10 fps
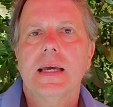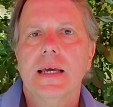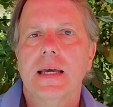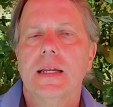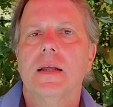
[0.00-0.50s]

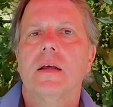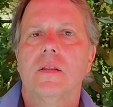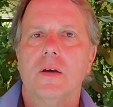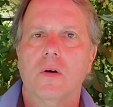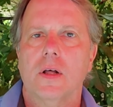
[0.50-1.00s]
in
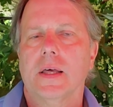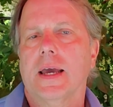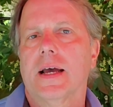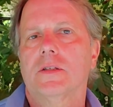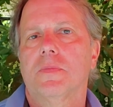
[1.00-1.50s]
the oil and
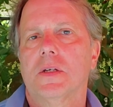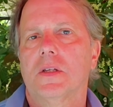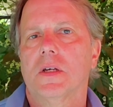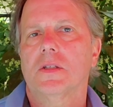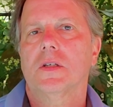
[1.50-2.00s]
gas
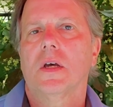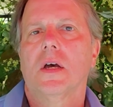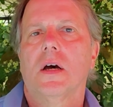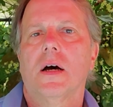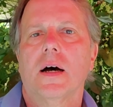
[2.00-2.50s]
business,
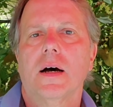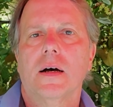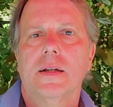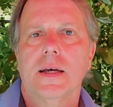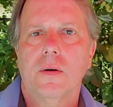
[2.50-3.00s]
uh,
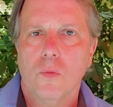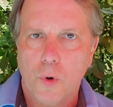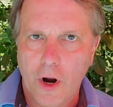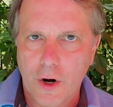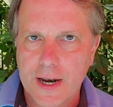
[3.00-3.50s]

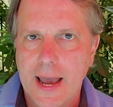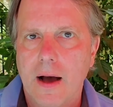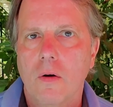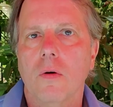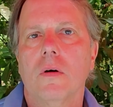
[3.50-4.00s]
we are
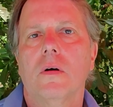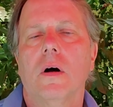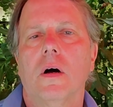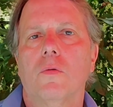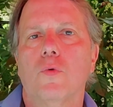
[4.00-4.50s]
now
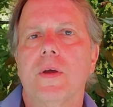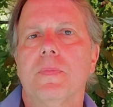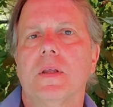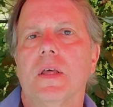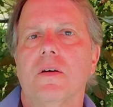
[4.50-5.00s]
uh,
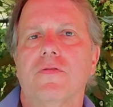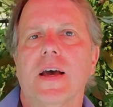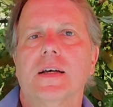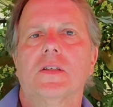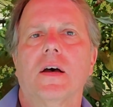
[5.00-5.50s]
reaping the
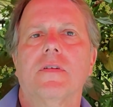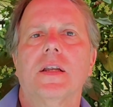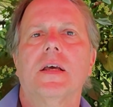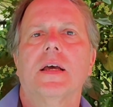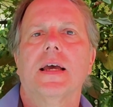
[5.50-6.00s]
effects of
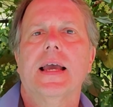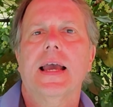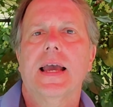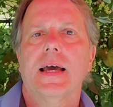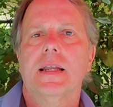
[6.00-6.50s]
it,
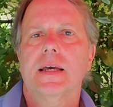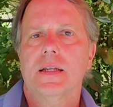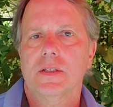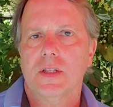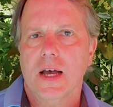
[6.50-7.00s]
and it
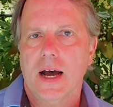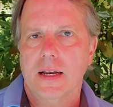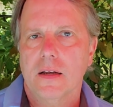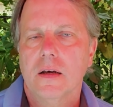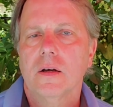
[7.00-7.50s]
is
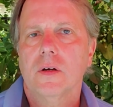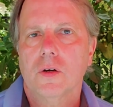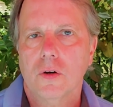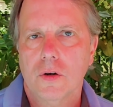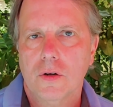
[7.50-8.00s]
not
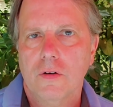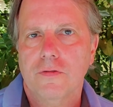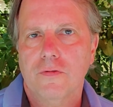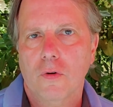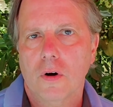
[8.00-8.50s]
good
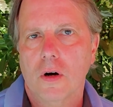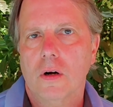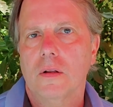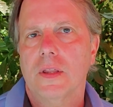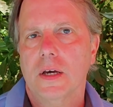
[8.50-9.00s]
for
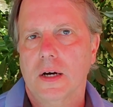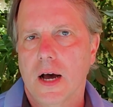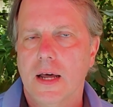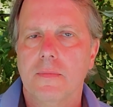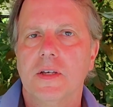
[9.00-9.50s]
the
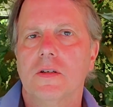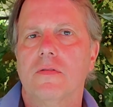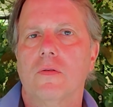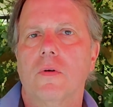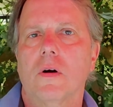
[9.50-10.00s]
economies of
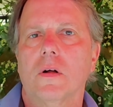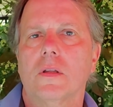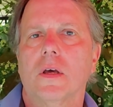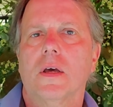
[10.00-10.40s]
the world.